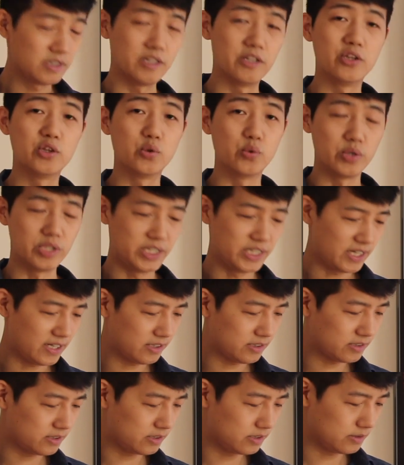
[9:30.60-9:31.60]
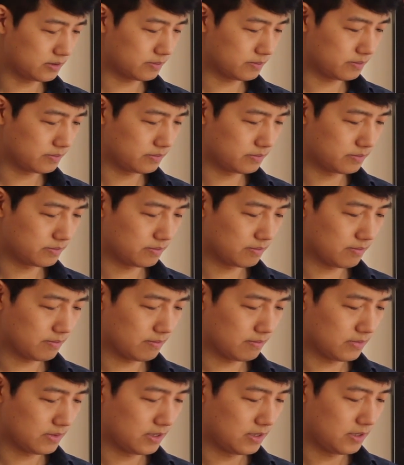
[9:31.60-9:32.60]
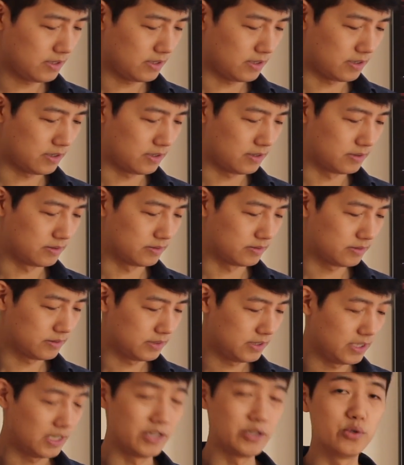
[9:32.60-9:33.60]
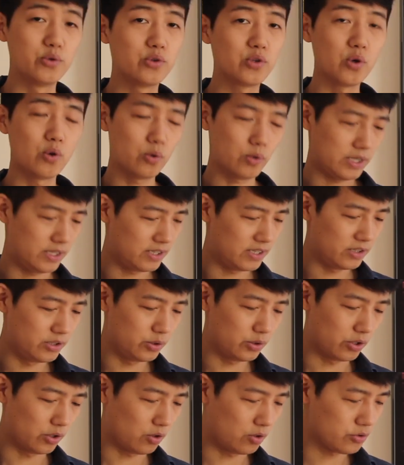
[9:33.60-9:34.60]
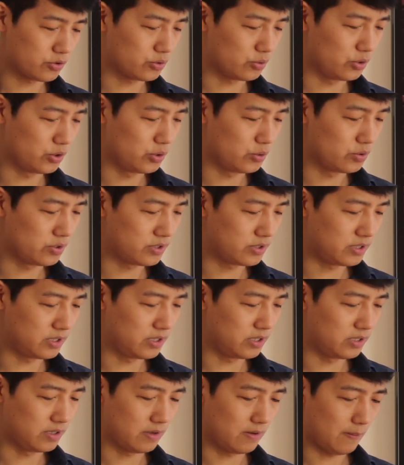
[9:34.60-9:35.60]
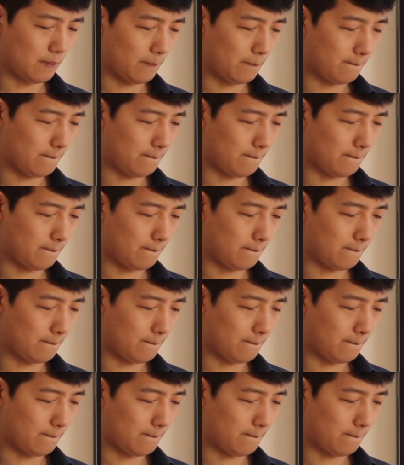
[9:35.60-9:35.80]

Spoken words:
into EX, and then you can also use C